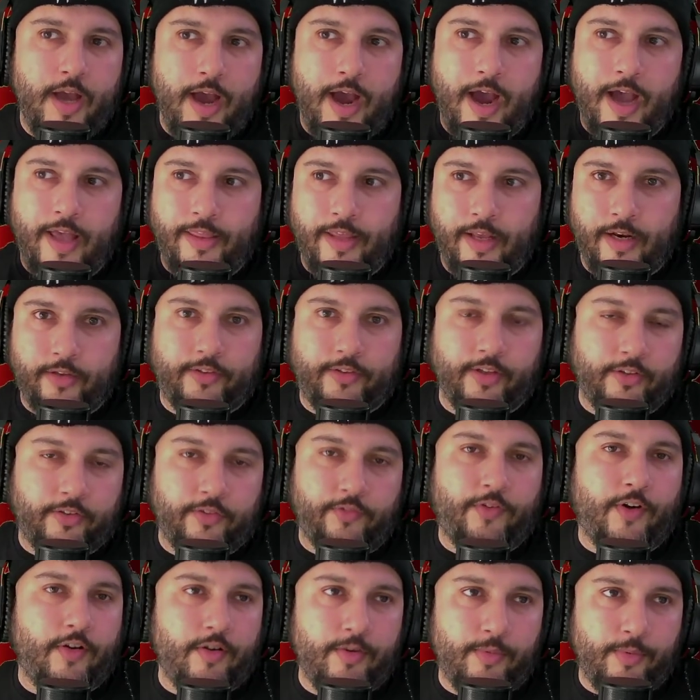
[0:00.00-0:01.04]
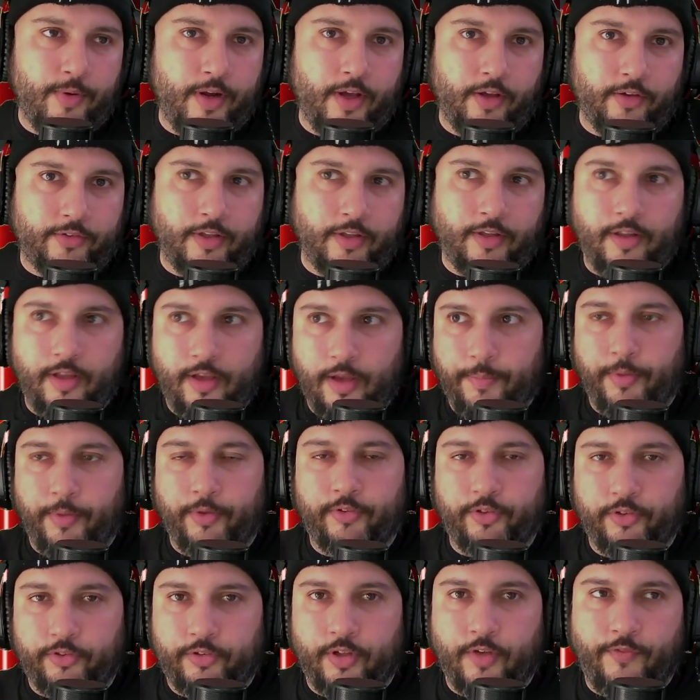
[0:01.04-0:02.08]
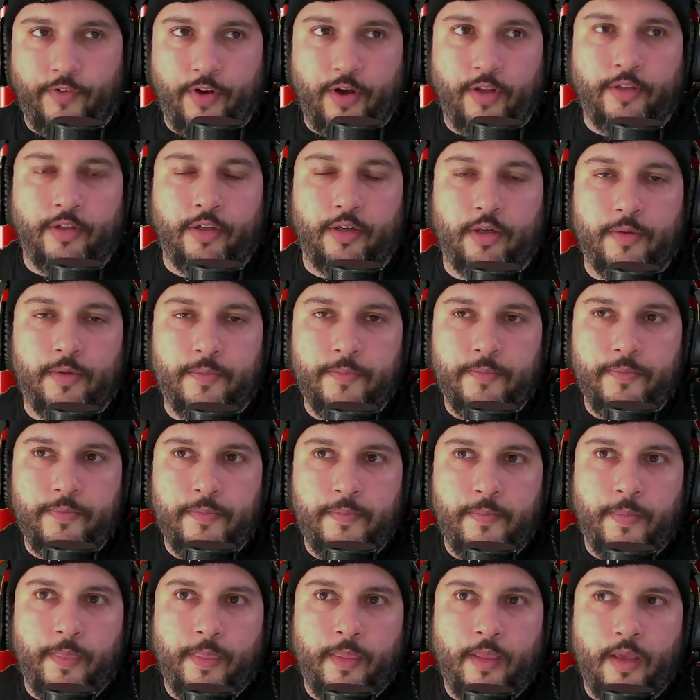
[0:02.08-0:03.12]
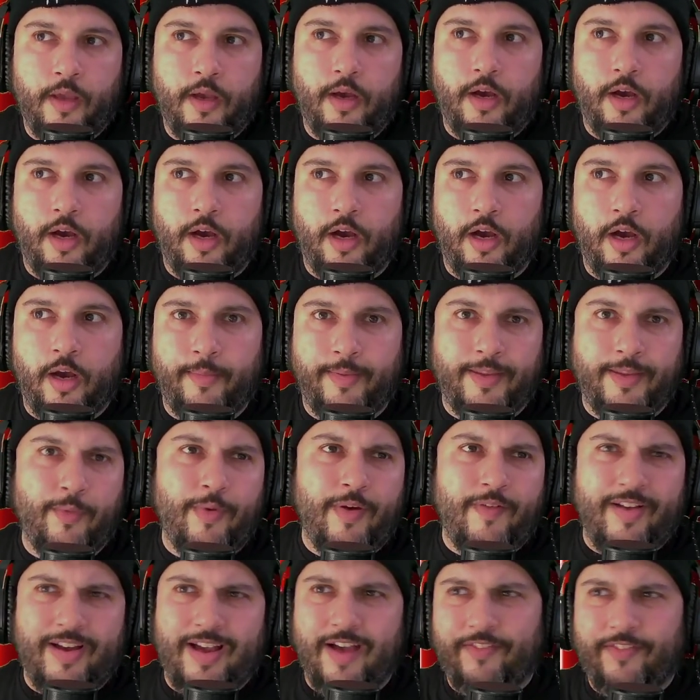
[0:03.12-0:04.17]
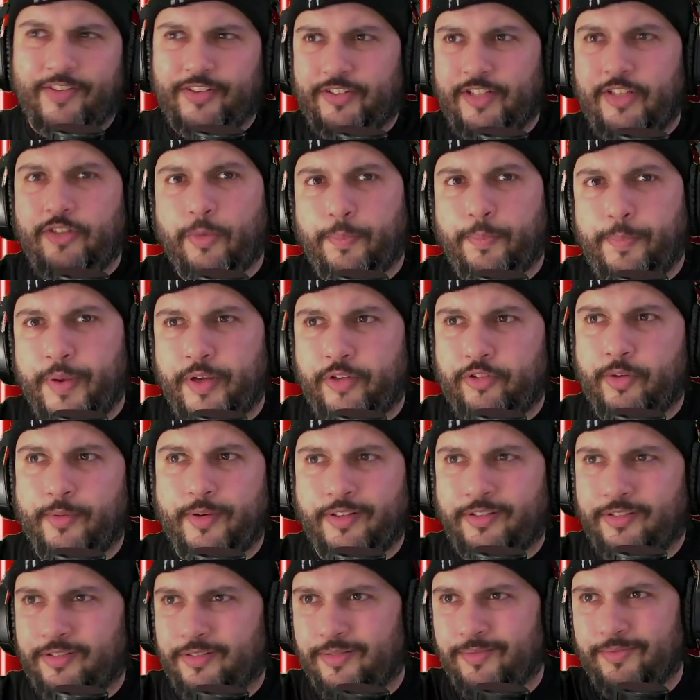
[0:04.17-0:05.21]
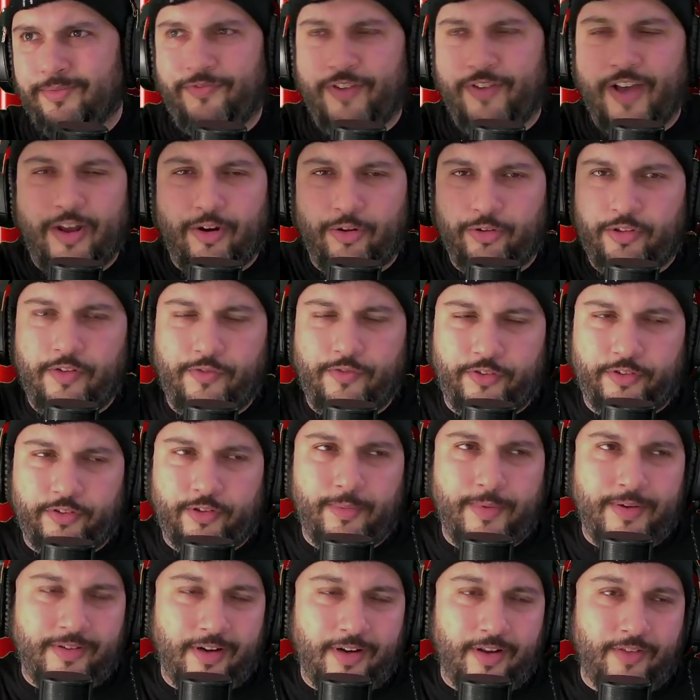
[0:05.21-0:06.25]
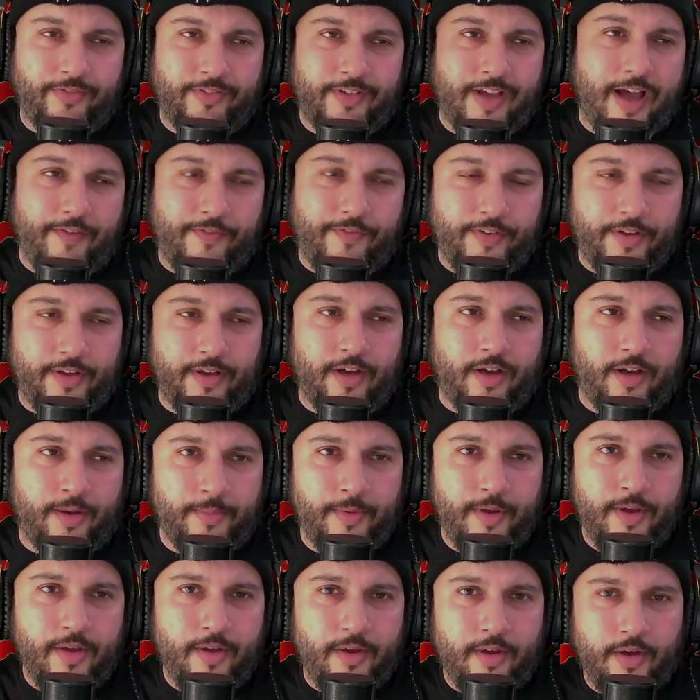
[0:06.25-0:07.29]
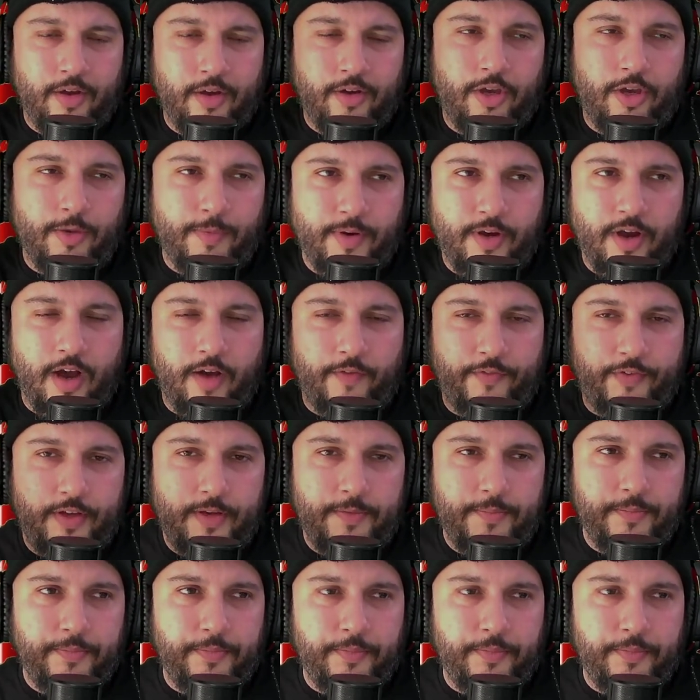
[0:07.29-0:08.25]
and then a section for everyone else that they can post their stuff on there. And then we have a cafecito picture because Fat OG for some reason loves coffee, Cuban coffee.